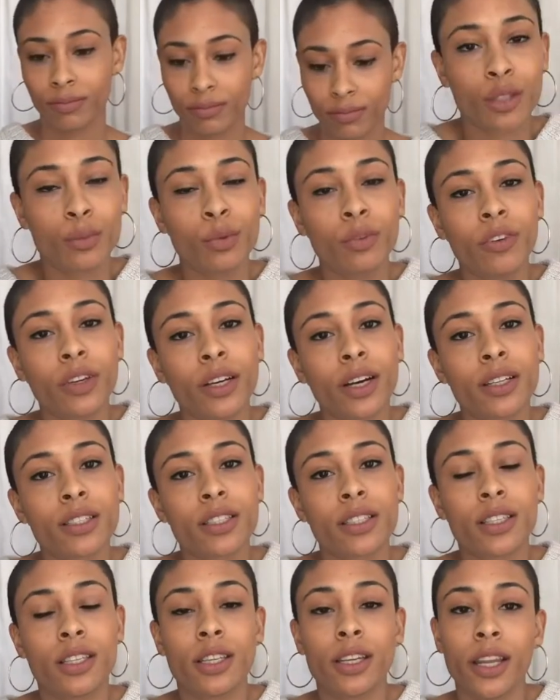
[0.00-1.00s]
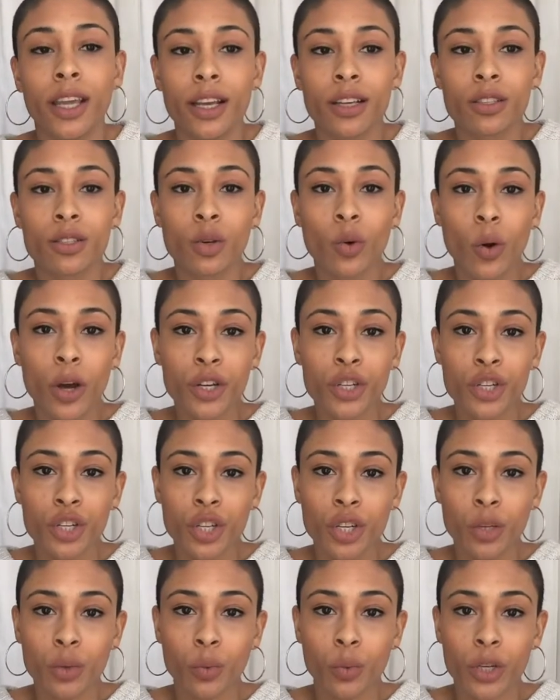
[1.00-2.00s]
So moving on to the next
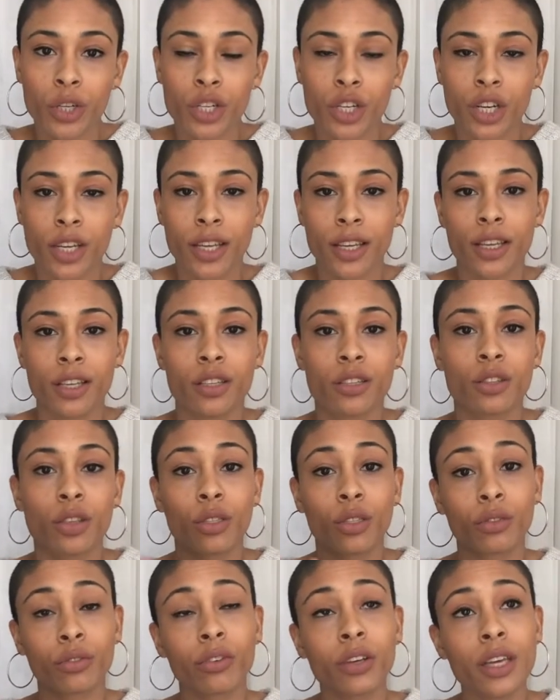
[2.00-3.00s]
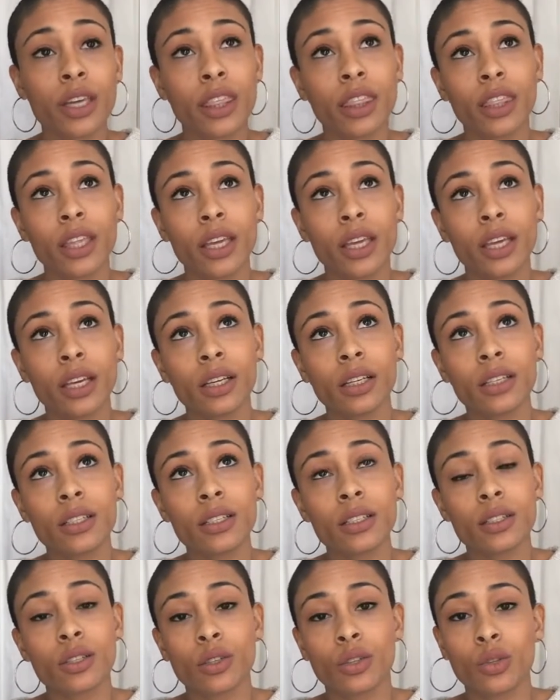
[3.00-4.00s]
question, which is three
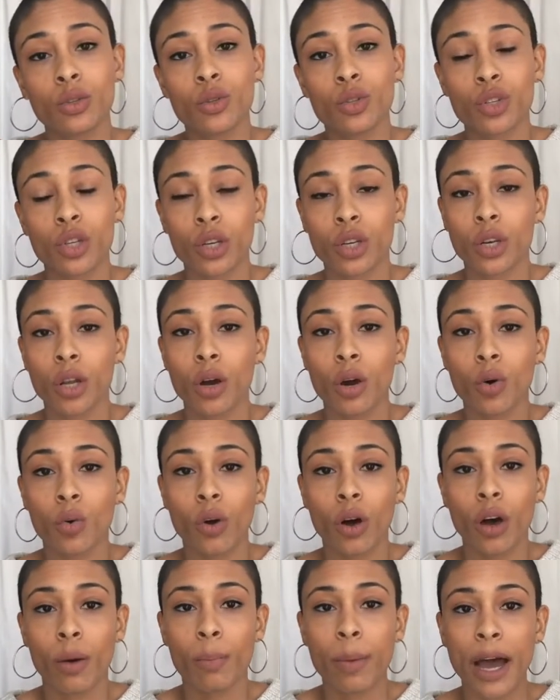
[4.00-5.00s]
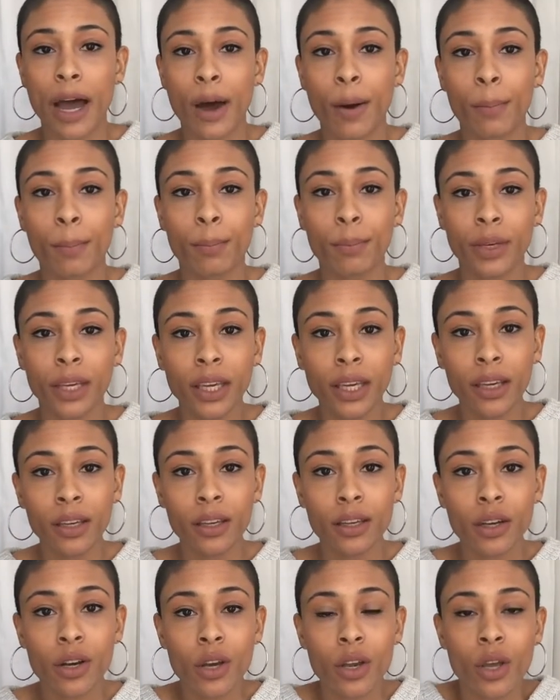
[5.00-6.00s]
things you should know about me.